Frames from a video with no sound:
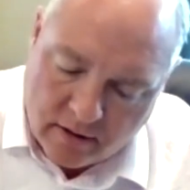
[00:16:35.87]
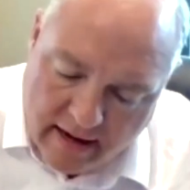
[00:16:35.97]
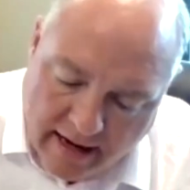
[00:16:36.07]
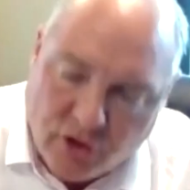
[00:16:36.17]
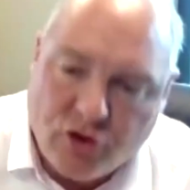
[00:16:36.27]

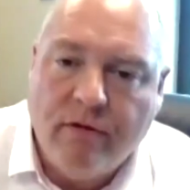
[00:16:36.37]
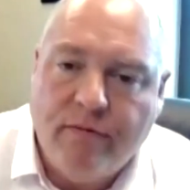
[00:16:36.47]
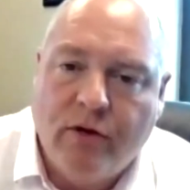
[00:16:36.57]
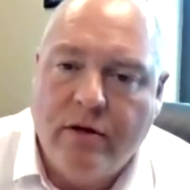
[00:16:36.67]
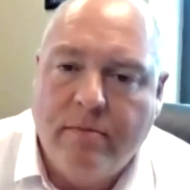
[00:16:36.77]

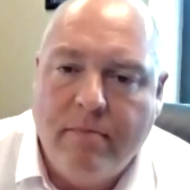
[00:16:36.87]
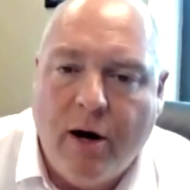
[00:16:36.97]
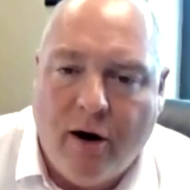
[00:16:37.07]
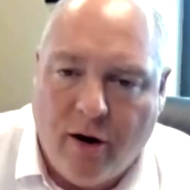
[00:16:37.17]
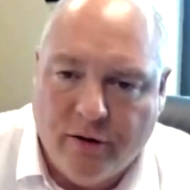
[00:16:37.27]
nature of the
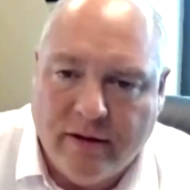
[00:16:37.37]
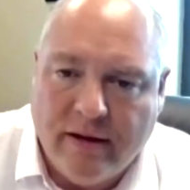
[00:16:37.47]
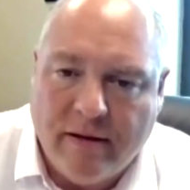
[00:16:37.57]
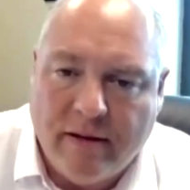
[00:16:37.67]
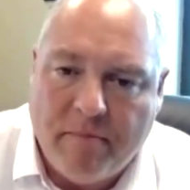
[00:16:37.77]

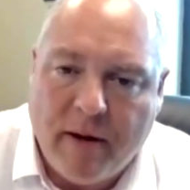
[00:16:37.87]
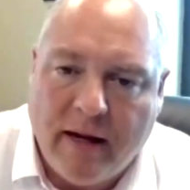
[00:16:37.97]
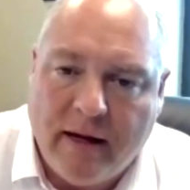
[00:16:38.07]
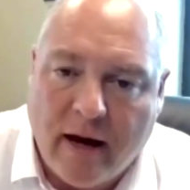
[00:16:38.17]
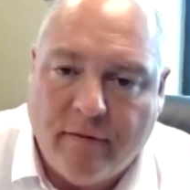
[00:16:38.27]
demand and it
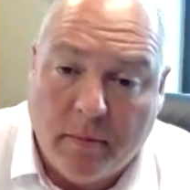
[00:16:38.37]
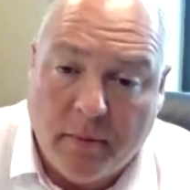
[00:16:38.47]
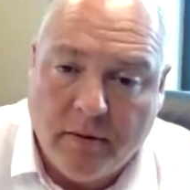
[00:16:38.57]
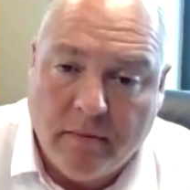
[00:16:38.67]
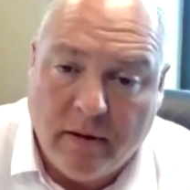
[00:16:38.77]
being
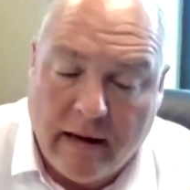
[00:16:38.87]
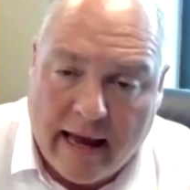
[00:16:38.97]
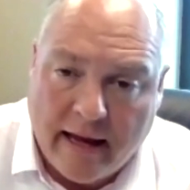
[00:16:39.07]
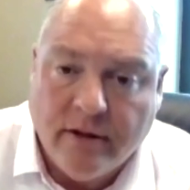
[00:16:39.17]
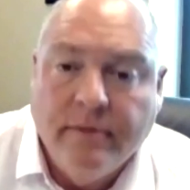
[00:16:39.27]

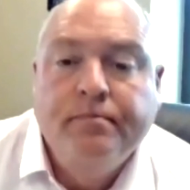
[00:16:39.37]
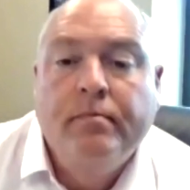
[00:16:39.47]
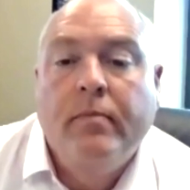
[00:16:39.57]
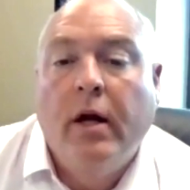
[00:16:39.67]
government-led,